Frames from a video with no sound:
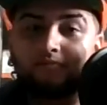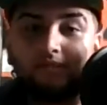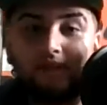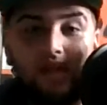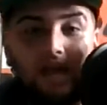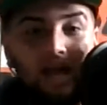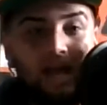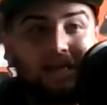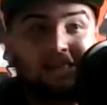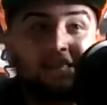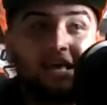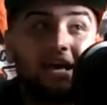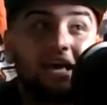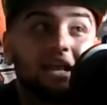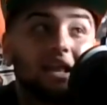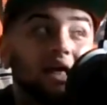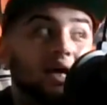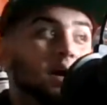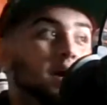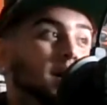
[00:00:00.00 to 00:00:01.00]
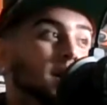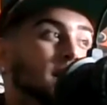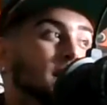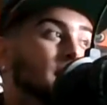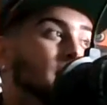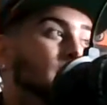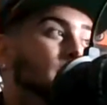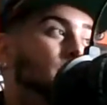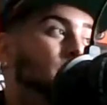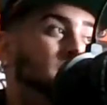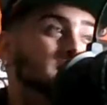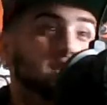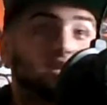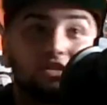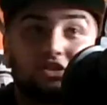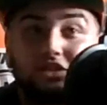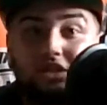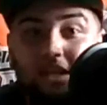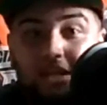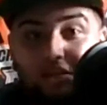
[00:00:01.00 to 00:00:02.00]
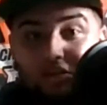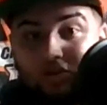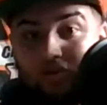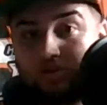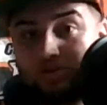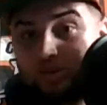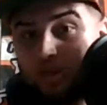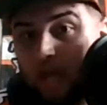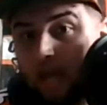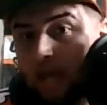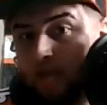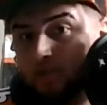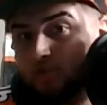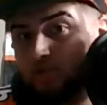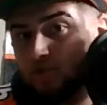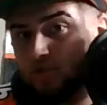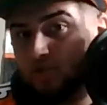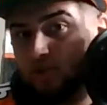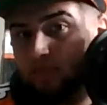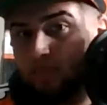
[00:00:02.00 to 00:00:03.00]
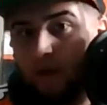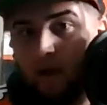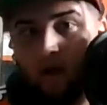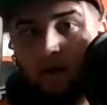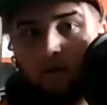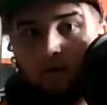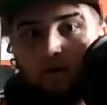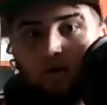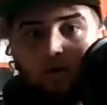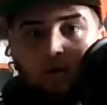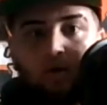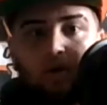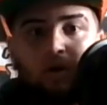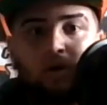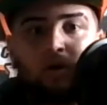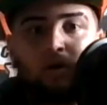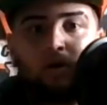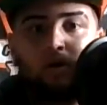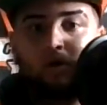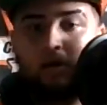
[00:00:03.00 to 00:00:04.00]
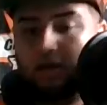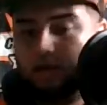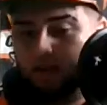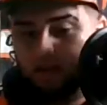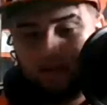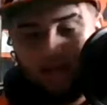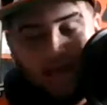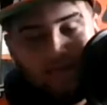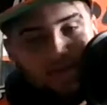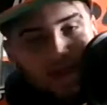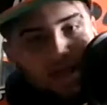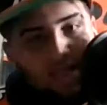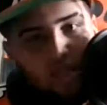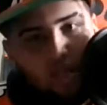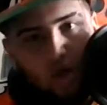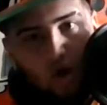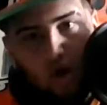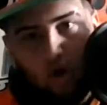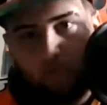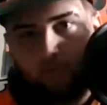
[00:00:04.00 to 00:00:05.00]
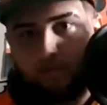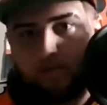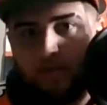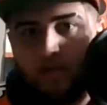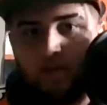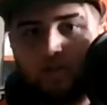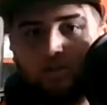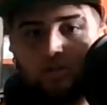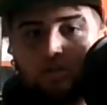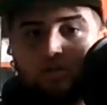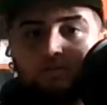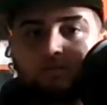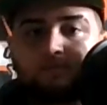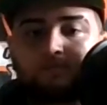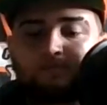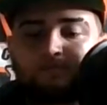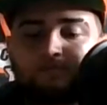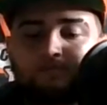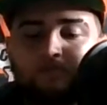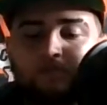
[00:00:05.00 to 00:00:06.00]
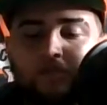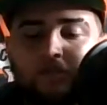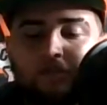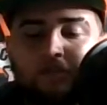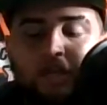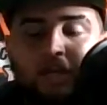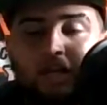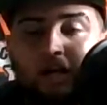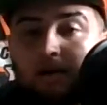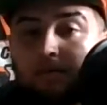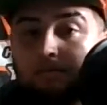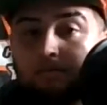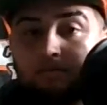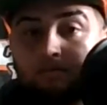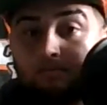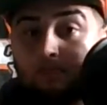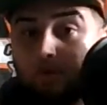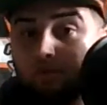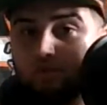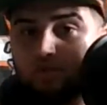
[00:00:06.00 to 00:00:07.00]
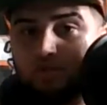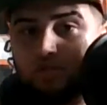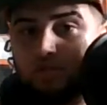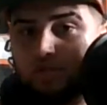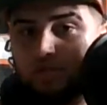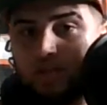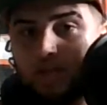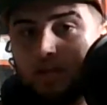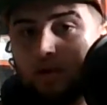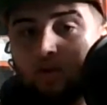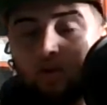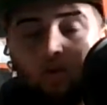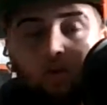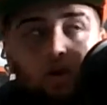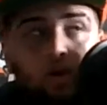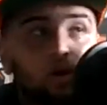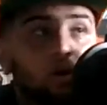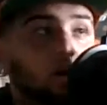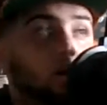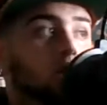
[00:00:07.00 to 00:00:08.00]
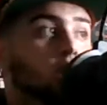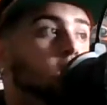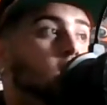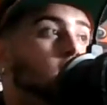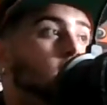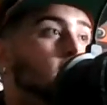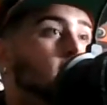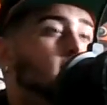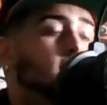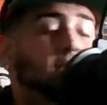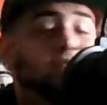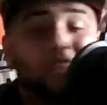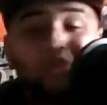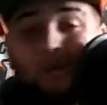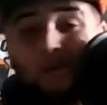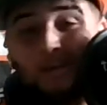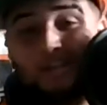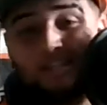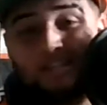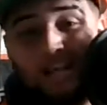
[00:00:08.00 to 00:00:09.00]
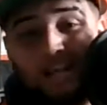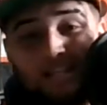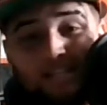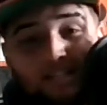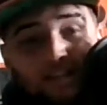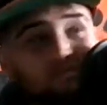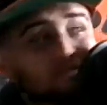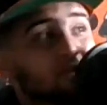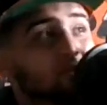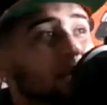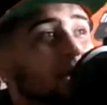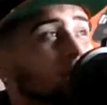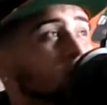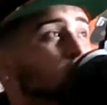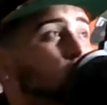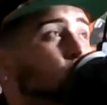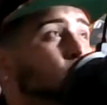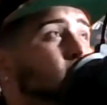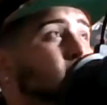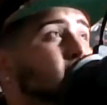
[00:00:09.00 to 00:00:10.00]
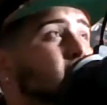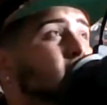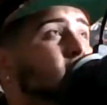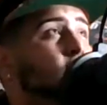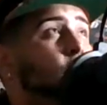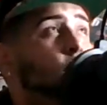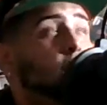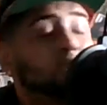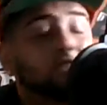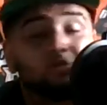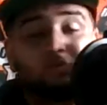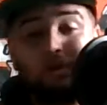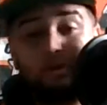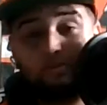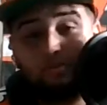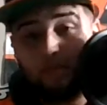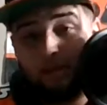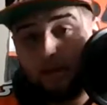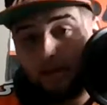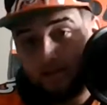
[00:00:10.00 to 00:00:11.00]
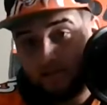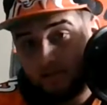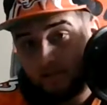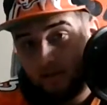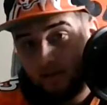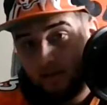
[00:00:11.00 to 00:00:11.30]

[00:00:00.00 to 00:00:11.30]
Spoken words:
And then when the Steelers answer the bell and had that long possession to take up most of the second quarter, with 30 seconds left, the Bengals only needed to run 3 plays.